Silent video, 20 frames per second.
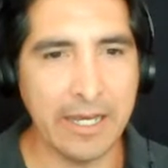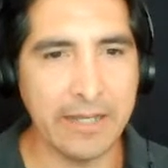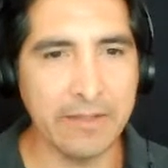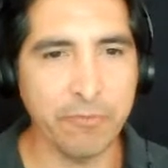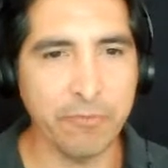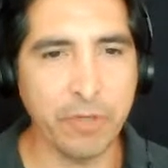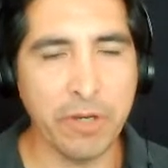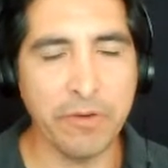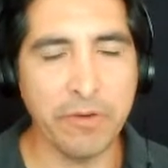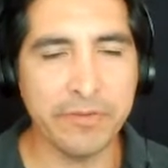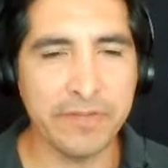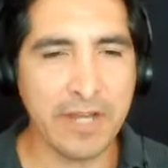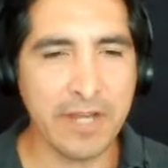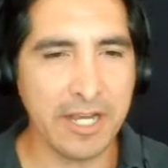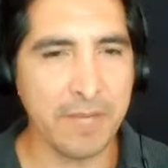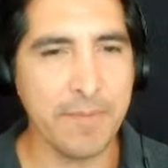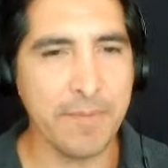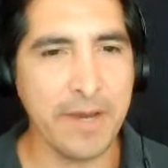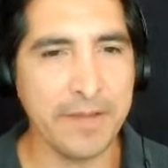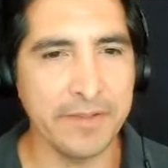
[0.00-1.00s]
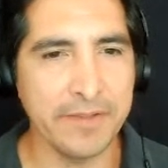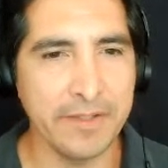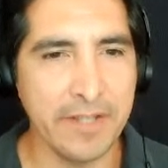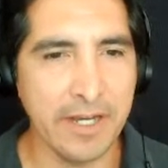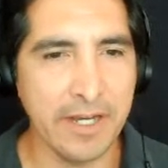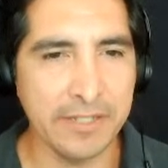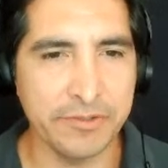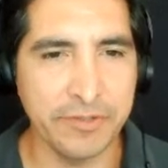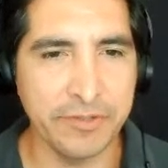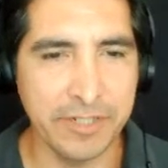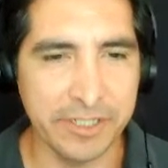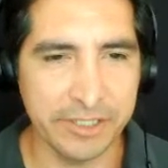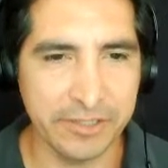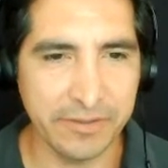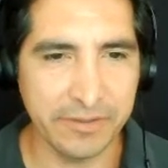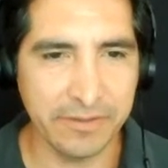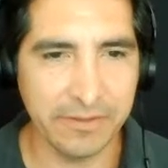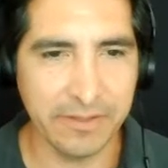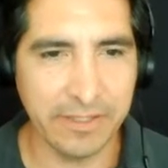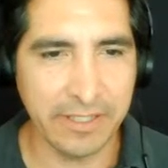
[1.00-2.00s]
We always talk about the
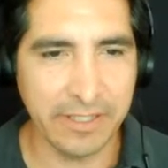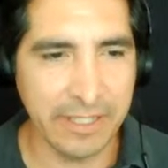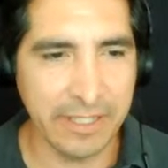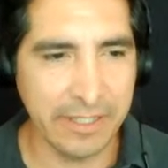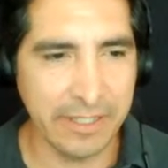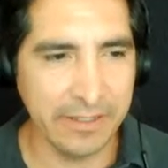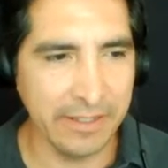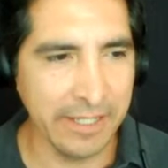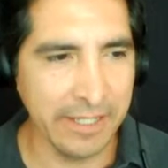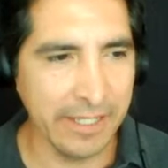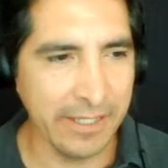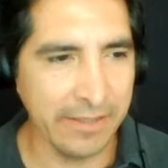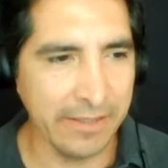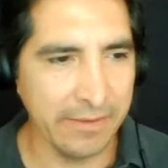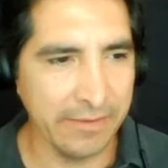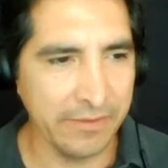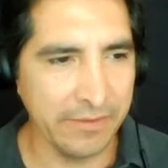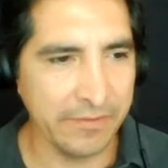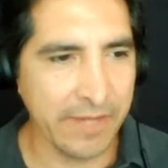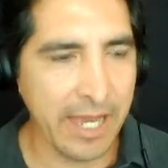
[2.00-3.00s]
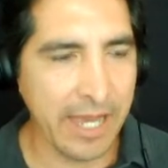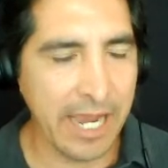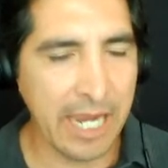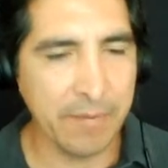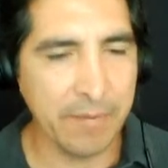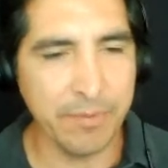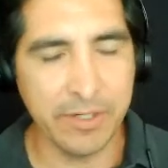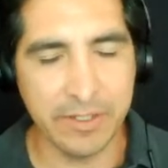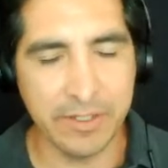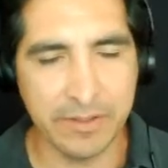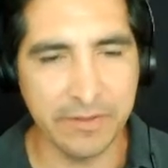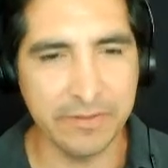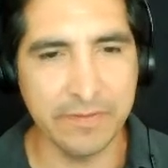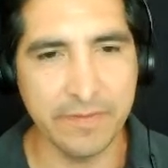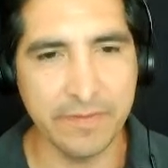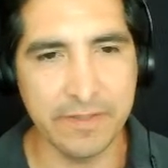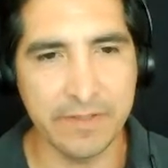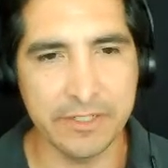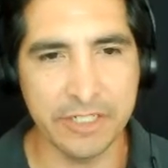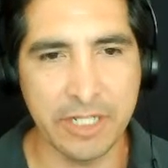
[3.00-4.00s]
non-traditional and just the hybrid use
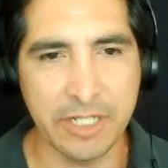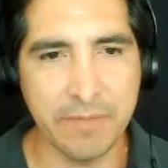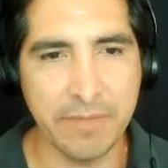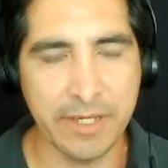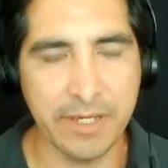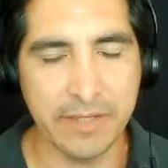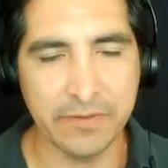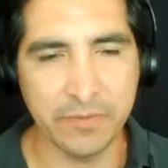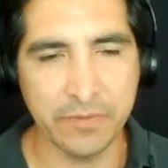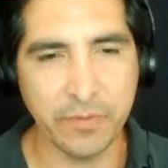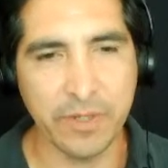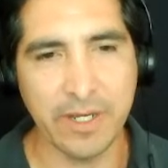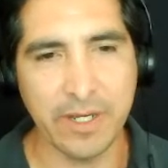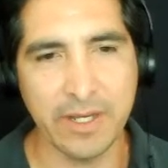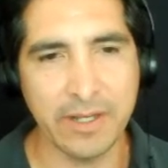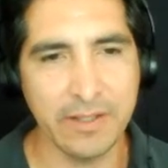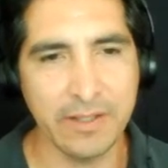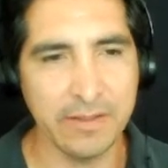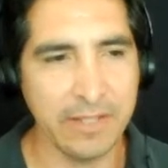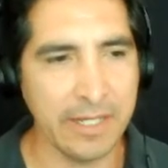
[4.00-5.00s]
of the djembe as well.